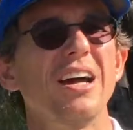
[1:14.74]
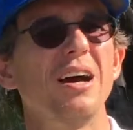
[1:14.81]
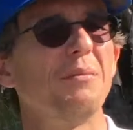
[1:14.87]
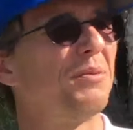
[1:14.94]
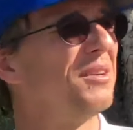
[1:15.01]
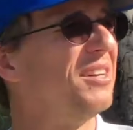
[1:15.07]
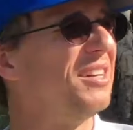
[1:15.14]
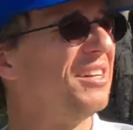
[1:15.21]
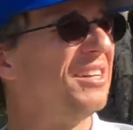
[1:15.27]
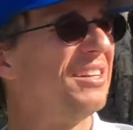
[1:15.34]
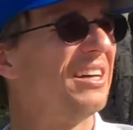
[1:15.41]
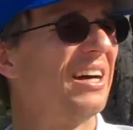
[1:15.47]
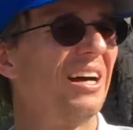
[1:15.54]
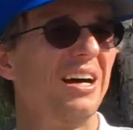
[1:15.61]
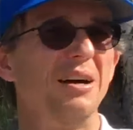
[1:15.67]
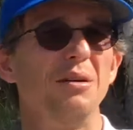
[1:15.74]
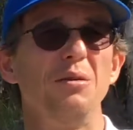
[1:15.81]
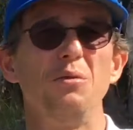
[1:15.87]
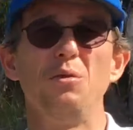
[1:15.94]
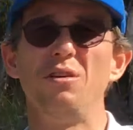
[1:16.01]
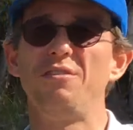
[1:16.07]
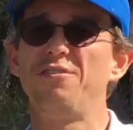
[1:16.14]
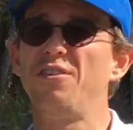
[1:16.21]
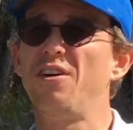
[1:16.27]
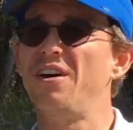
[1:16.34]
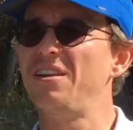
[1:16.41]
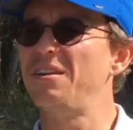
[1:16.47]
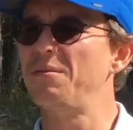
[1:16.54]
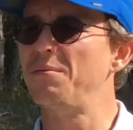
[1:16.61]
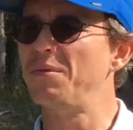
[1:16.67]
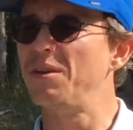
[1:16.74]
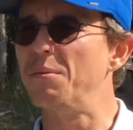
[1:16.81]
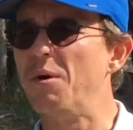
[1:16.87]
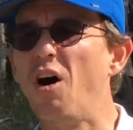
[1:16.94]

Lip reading: up or I'd find them